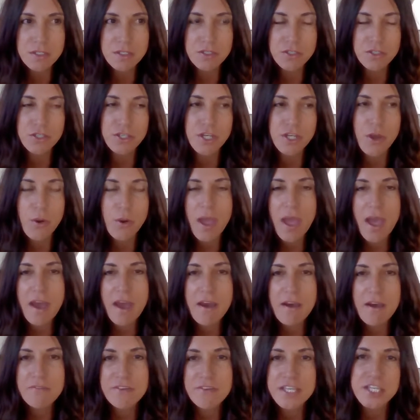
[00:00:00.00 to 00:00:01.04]

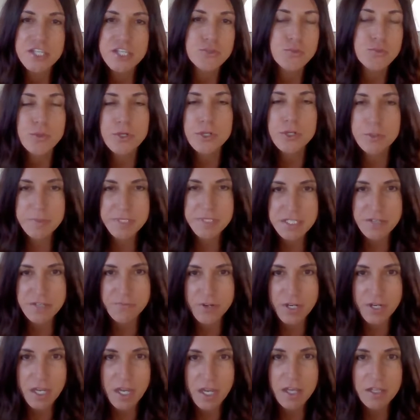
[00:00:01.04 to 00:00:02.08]
have each room a
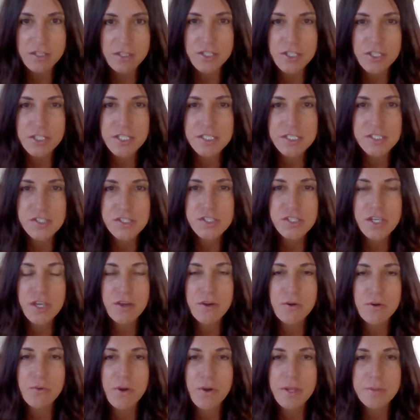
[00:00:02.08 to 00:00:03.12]
different color. And
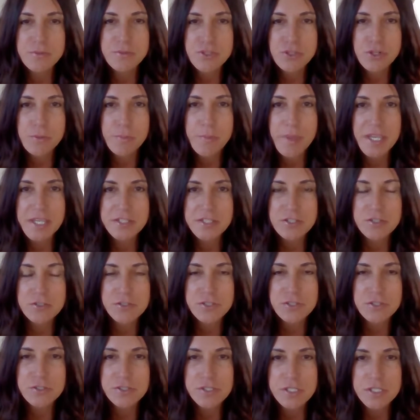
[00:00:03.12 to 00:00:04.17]
so I'm sure
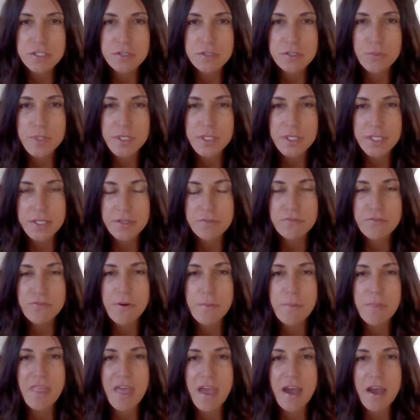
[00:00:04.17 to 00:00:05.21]
painters are still reeling
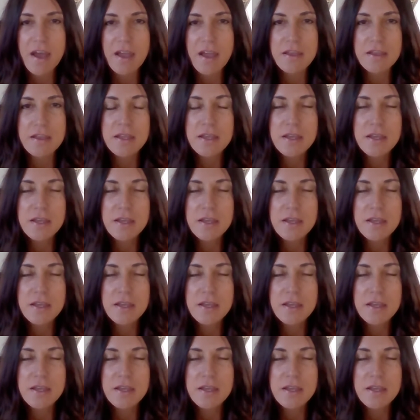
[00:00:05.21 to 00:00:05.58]
from that.